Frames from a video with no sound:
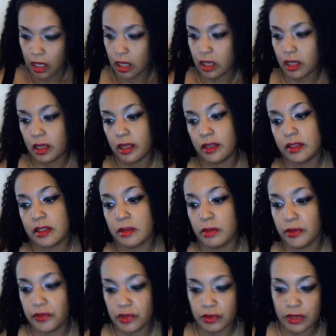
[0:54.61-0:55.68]
And some
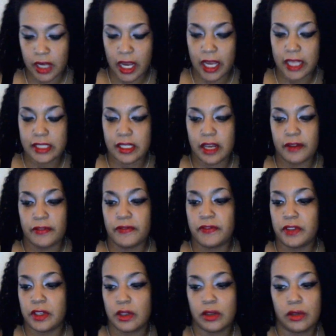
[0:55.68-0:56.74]
of you guys, I
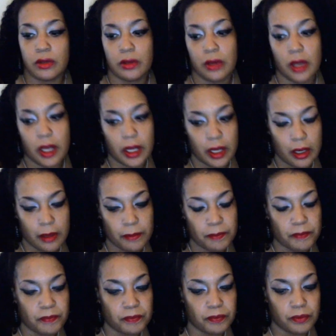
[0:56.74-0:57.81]
feel, um,
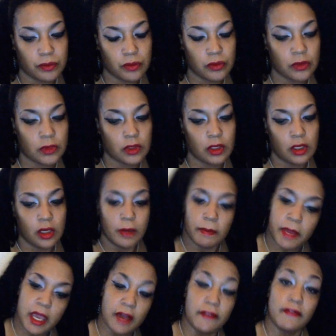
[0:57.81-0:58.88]

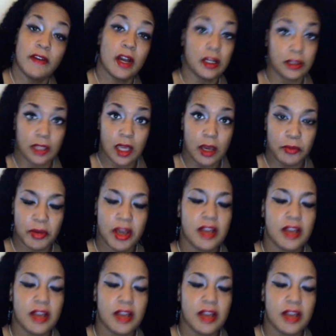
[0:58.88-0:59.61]
may have fucked up.